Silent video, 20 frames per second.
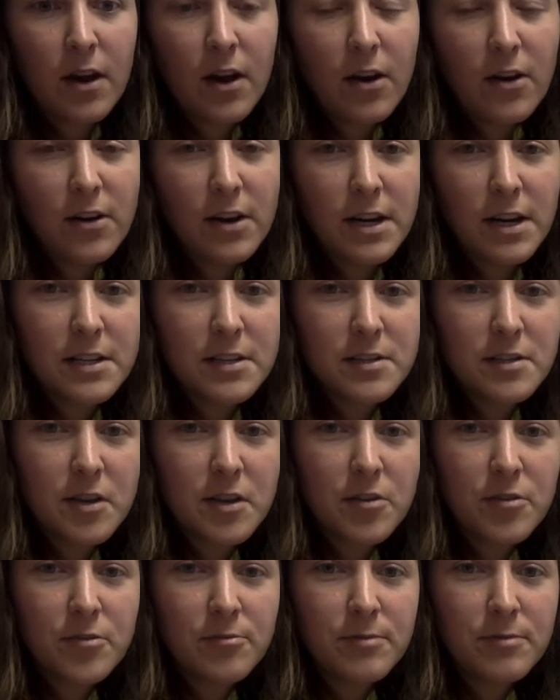Alright, so
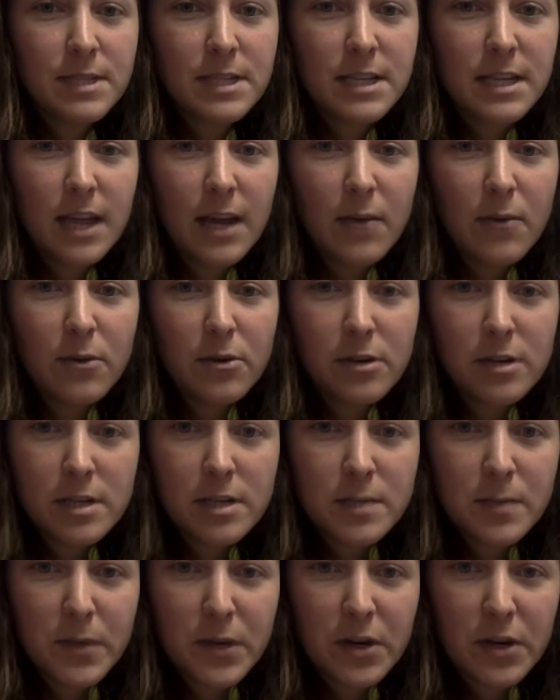today we're going to
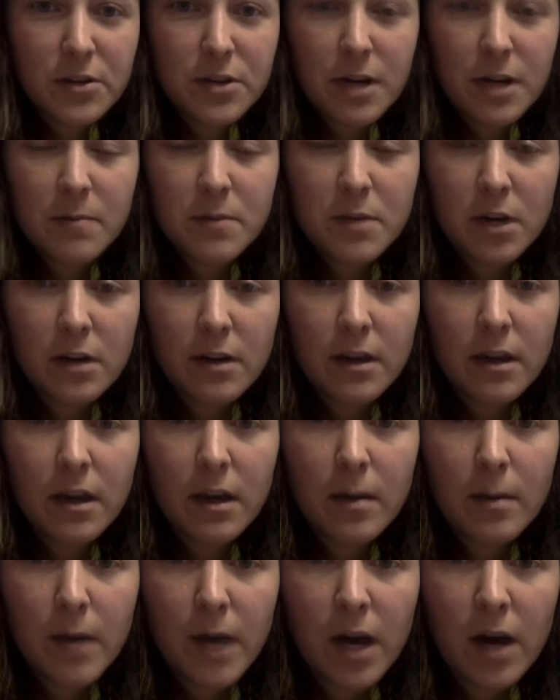spend our time
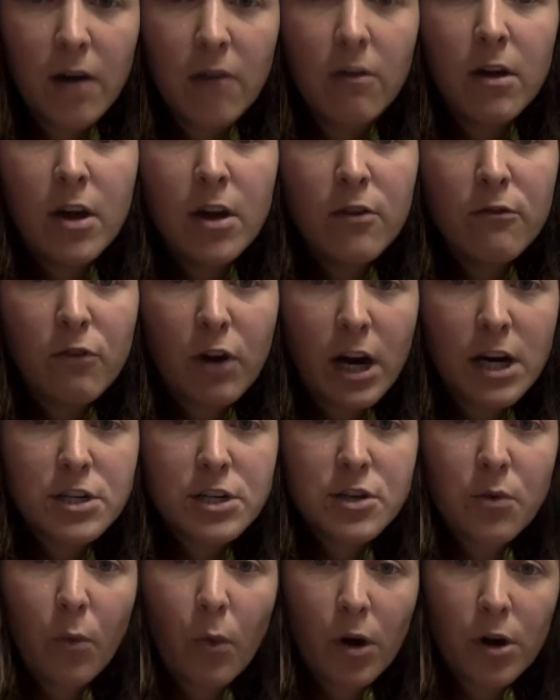talking about
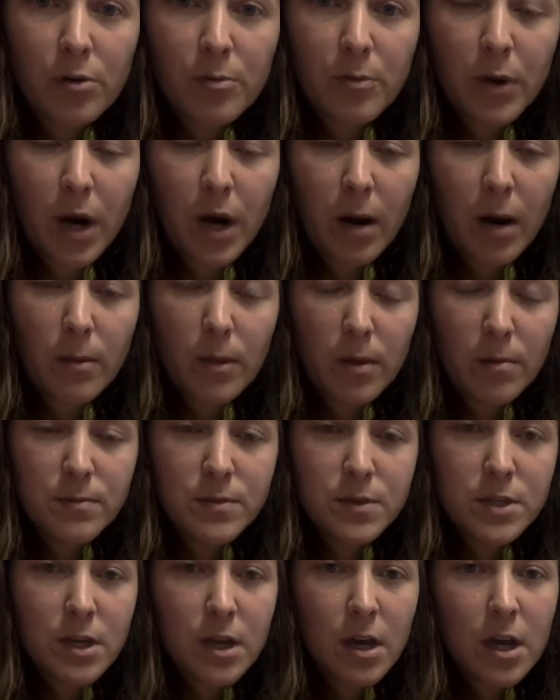fraction word
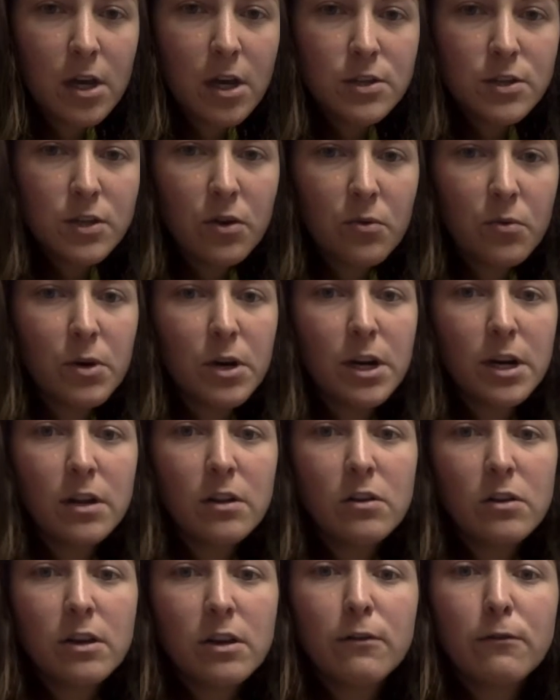problems. So we're going to
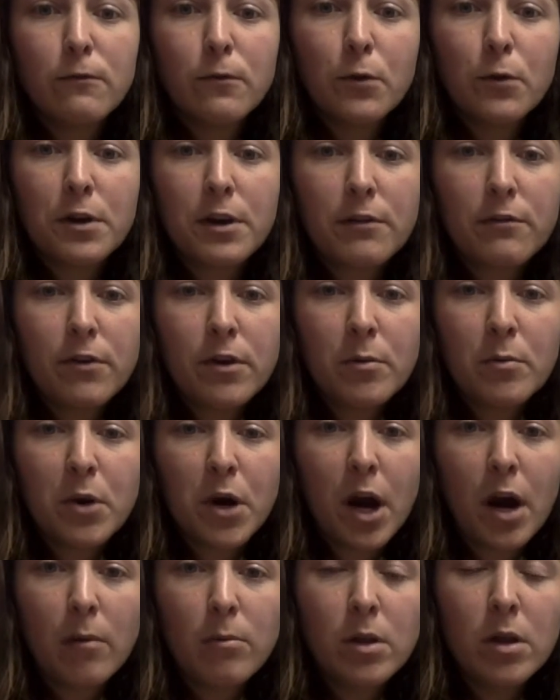look at 4 different
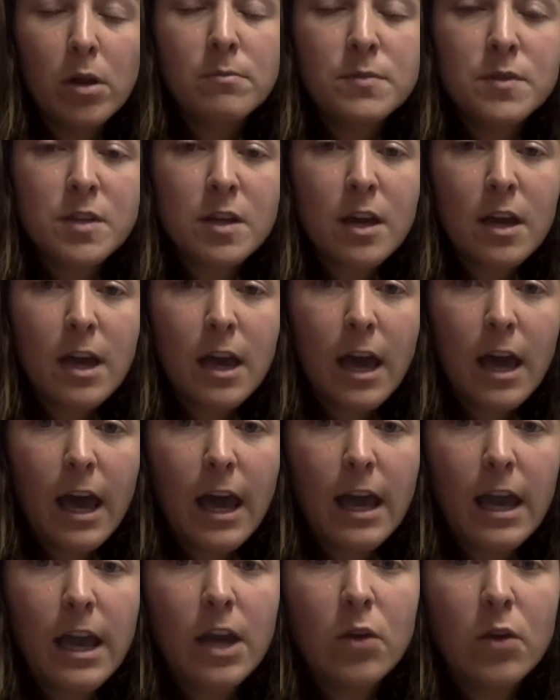problems,
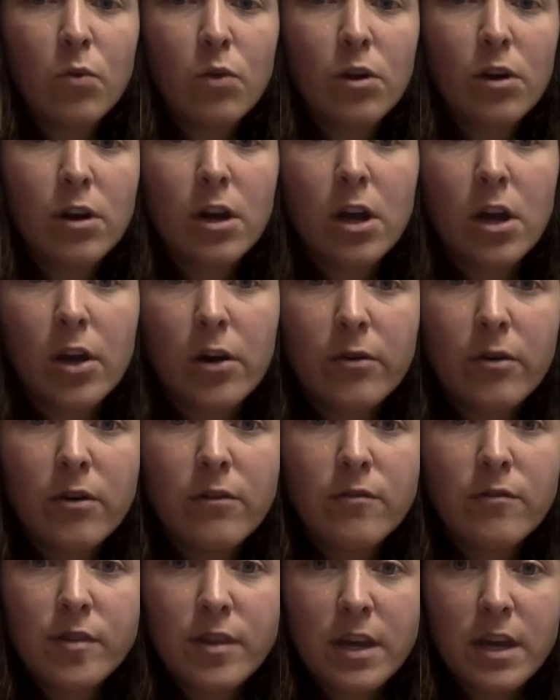and we're going to go
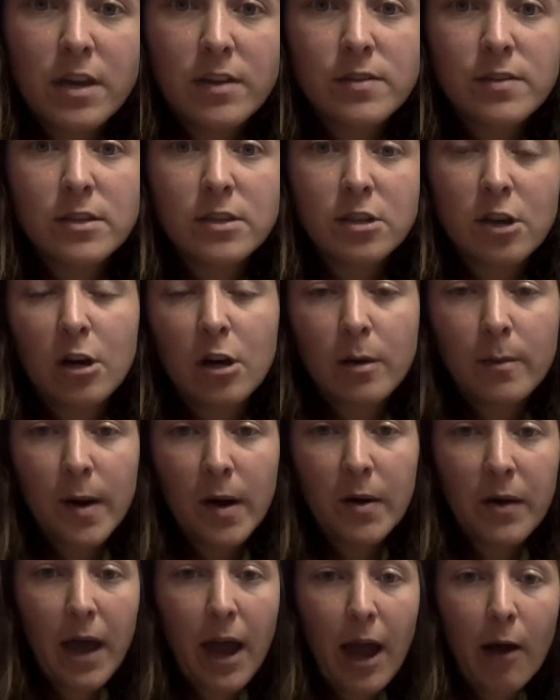over these and talk
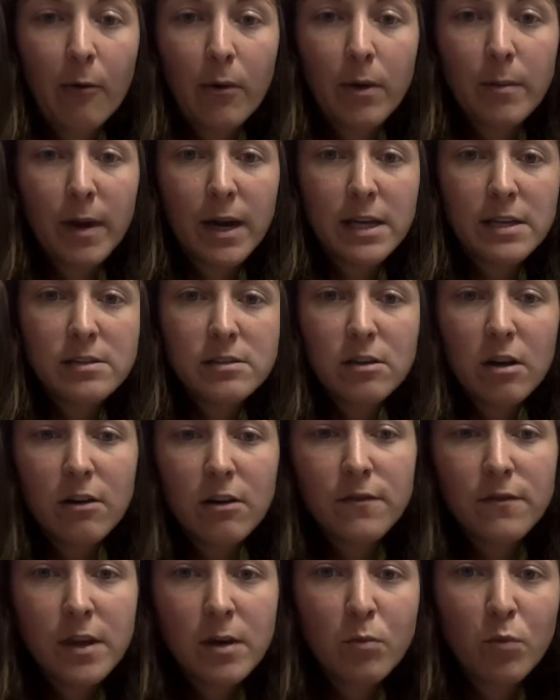about how we might
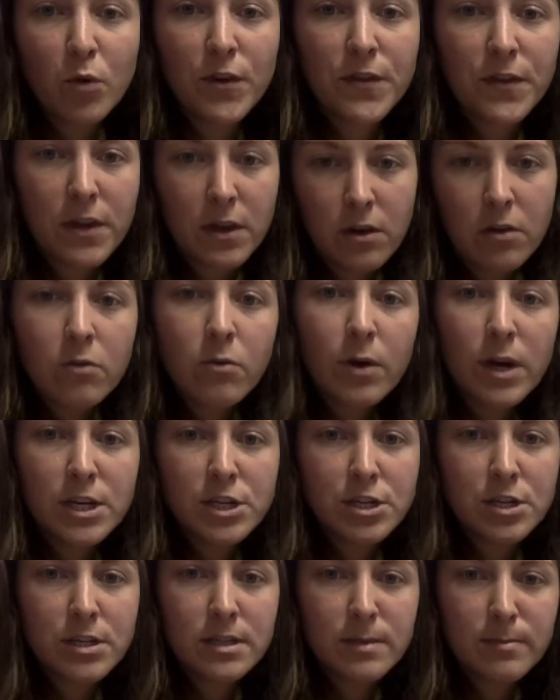solve them, what the
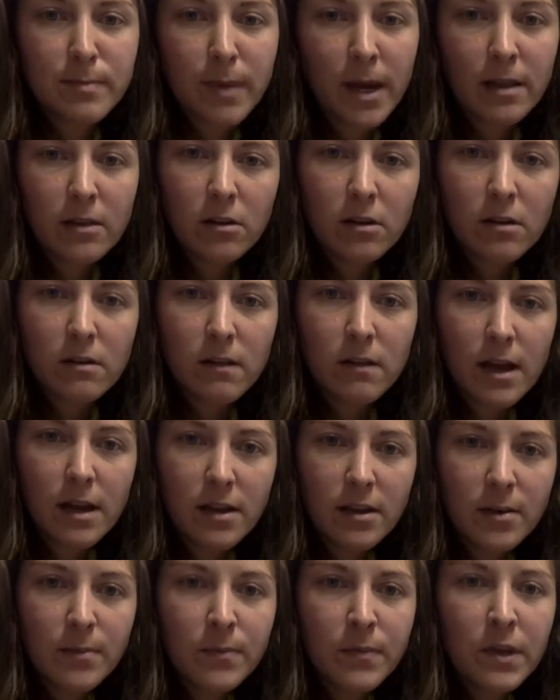equations might look
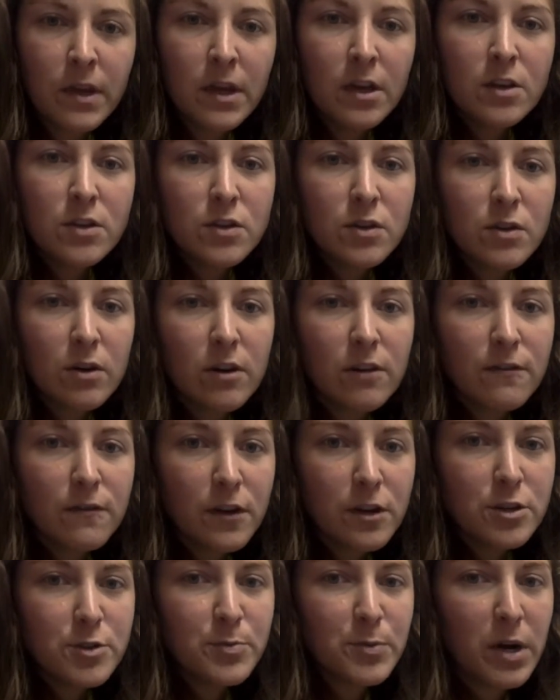like. So our
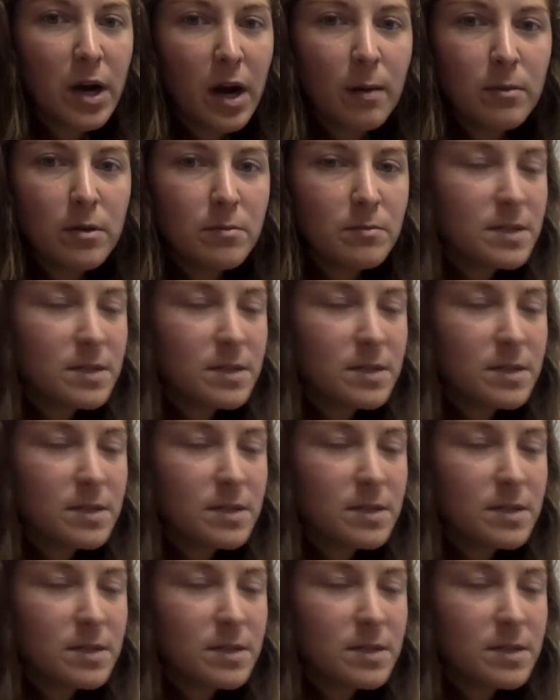first problem